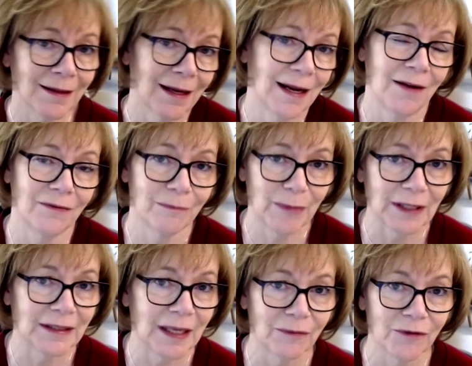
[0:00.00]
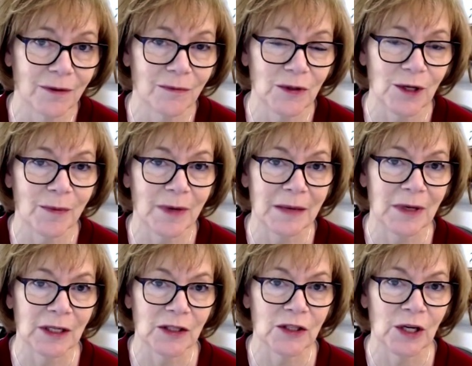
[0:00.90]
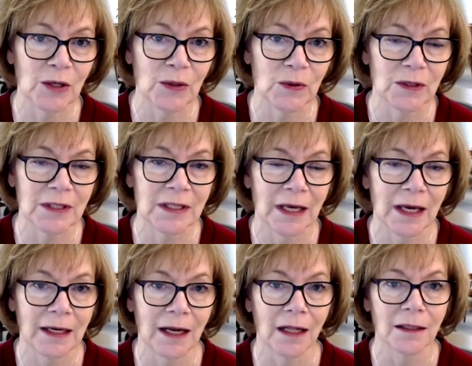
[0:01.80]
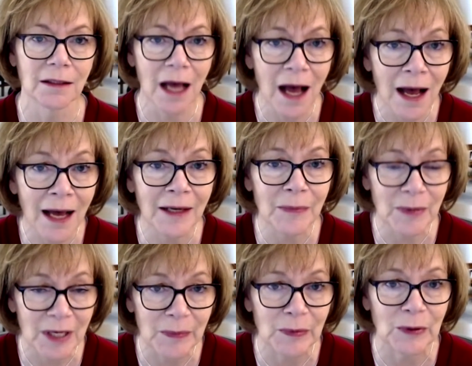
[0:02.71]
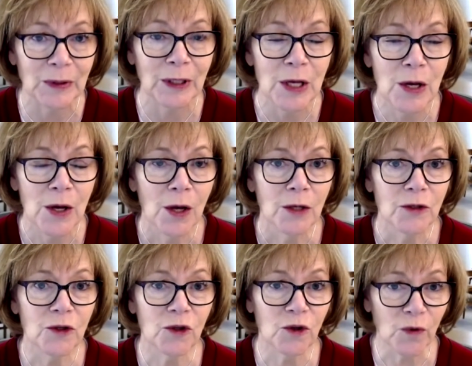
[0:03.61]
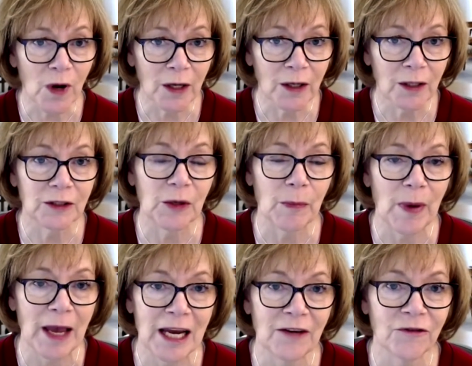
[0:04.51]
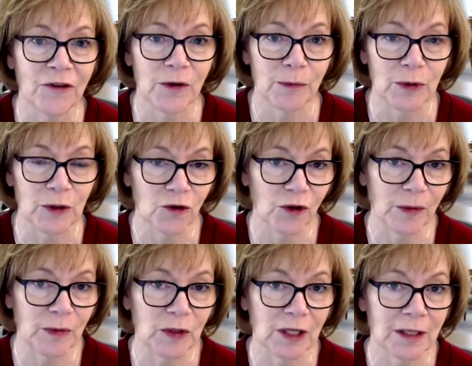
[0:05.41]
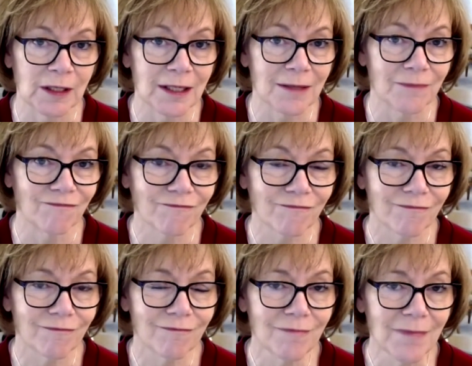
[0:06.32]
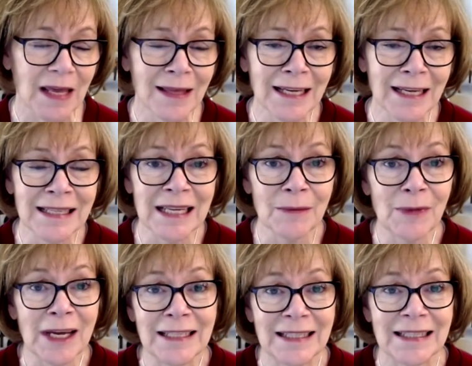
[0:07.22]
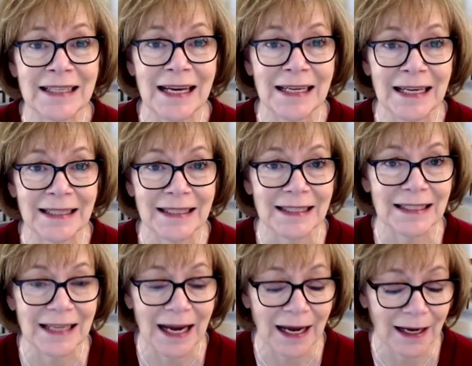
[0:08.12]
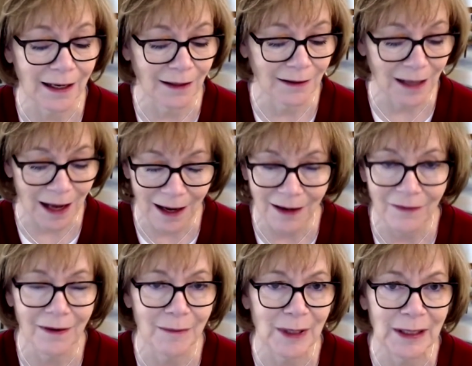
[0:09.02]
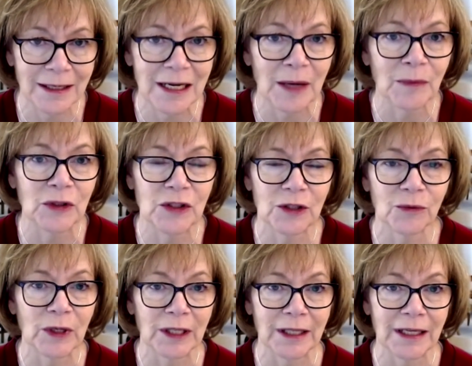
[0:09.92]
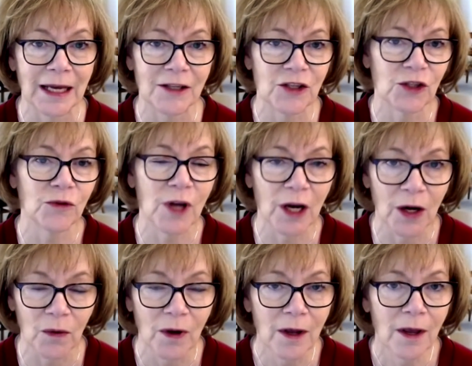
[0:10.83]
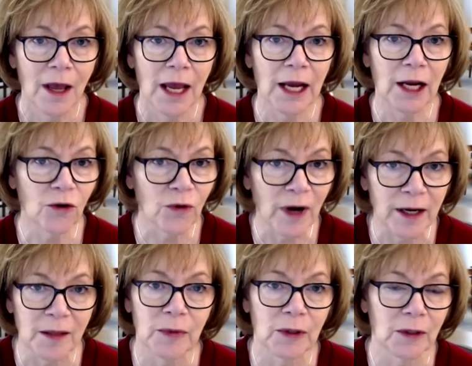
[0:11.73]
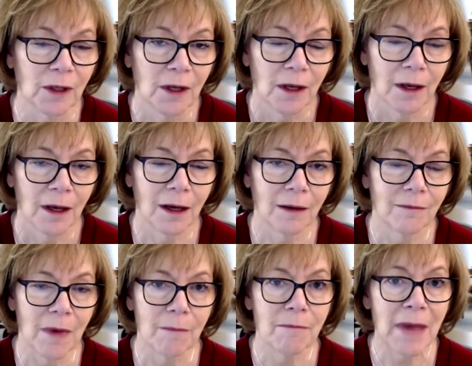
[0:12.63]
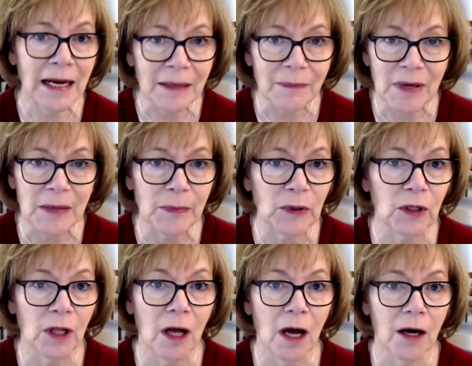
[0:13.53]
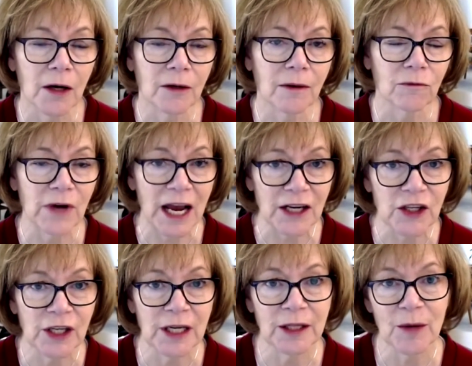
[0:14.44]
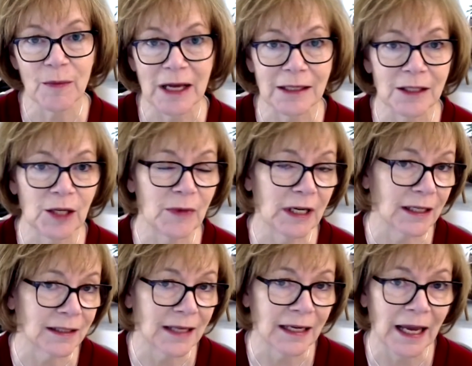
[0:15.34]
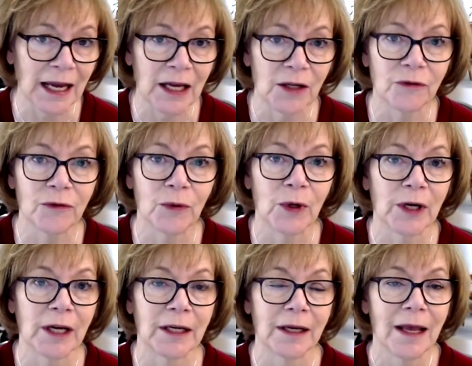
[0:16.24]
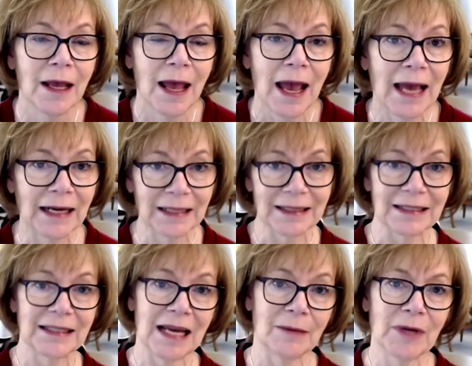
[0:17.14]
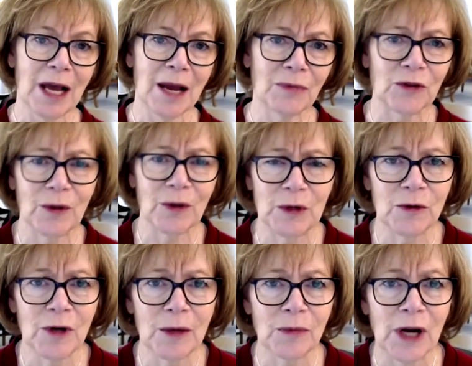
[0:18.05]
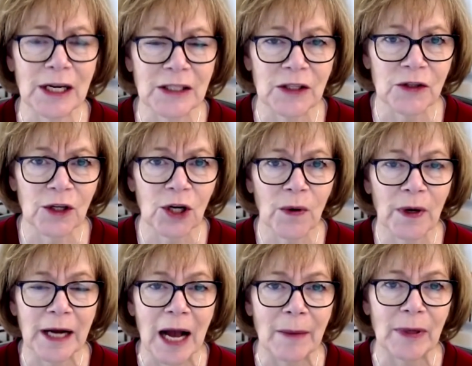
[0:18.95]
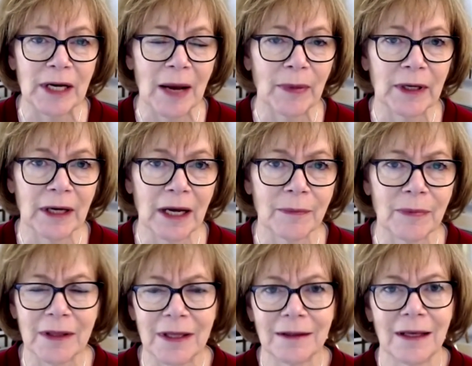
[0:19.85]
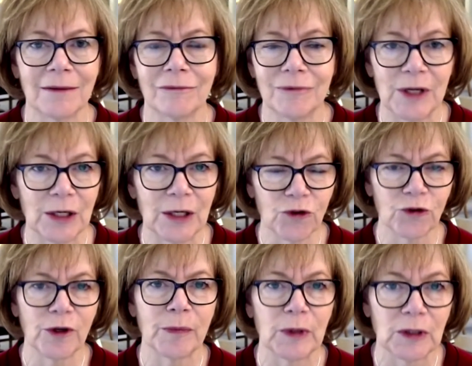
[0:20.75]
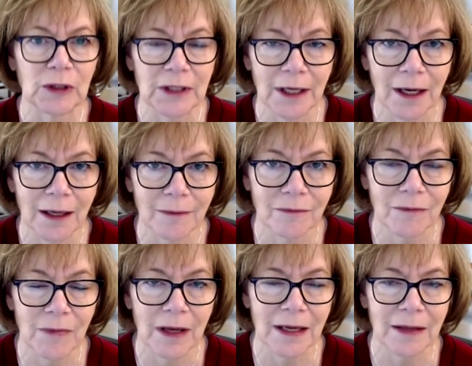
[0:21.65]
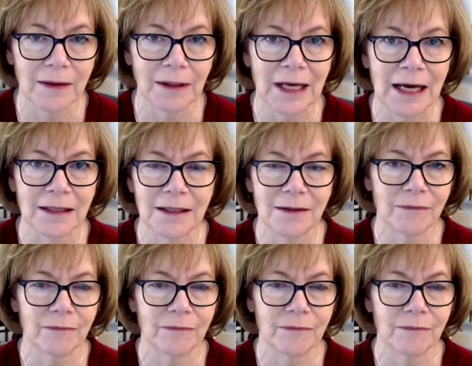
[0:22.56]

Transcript: that I've picked up from so many Minnesotans that a lot of people struggle to pay for the prescriptions, that in some cases they need to stay alive. I mean, the numbers are really, as you know, incredible. Many people are rationing their medicine because they can't afford it. And at the same time, prescription drug prices are going up and up and up. I think they've, you know, tripled in the last,